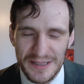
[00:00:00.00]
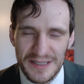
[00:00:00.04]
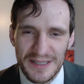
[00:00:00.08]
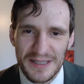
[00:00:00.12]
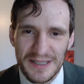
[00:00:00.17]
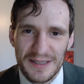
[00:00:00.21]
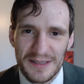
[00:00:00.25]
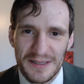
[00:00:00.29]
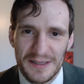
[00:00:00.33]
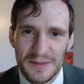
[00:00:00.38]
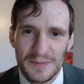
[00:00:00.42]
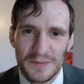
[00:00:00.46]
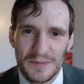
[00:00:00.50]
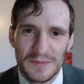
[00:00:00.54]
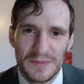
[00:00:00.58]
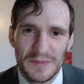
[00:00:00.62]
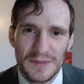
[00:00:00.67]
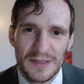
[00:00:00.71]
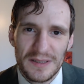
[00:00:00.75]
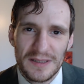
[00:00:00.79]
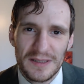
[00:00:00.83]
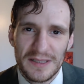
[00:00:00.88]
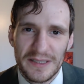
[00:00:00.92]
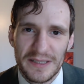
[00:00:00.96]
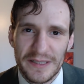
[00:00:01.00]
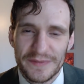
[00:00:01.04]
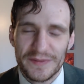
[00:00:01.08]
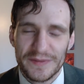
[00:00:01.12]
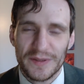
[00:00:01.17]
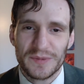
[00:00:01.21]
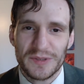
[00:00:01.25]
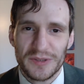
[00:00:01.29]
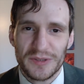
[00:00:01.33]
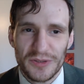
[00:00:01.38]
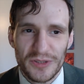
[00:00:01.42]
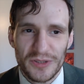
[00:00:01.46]
Even though I'm
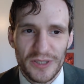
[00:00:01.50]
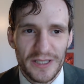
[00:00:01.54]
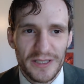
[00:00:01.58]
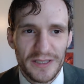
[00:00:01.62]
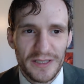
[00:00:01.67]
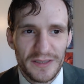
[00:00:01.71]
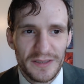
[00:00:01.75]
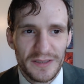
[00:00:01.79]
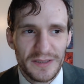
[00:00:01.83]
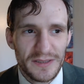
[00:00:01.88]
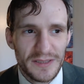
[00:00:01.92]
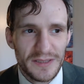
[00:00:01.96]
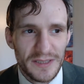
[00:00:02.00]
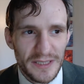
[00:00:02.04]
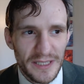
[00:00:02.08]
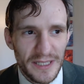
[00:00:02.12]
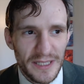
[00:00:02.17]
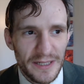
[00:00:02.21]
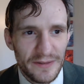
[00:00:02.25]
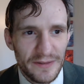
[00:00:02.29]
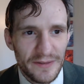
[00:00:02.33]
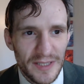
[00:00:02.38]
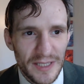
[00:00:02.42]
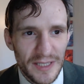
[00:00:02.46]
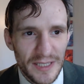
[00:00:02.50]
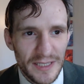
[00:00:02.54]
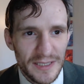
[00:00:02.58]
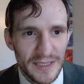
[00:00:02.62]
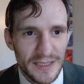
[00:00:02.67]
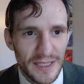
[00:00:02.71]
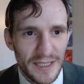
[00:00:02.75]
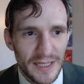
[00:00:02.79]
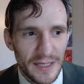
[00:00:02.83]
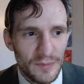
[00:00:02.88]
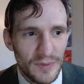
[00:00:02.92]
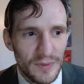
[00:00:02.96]
still trying to get everything in
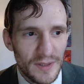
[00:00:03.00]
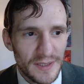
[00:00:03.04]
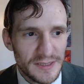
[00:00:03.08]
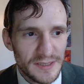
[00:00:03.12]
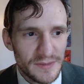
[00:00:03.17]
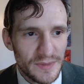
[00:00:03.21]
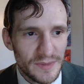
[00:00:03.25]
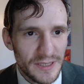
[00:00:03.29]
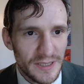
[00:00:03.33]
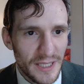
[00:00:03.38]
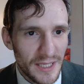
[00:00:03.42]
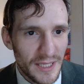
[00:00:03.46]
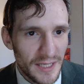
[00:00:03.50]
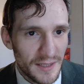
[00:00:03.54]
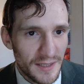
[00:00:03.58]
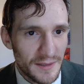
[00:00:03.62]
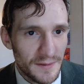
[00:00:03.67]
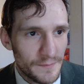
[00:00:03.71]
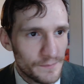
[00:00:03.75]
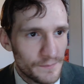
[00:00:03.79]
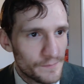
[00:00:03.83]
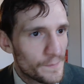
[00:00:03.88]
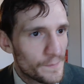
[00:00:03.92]
that I possibly can.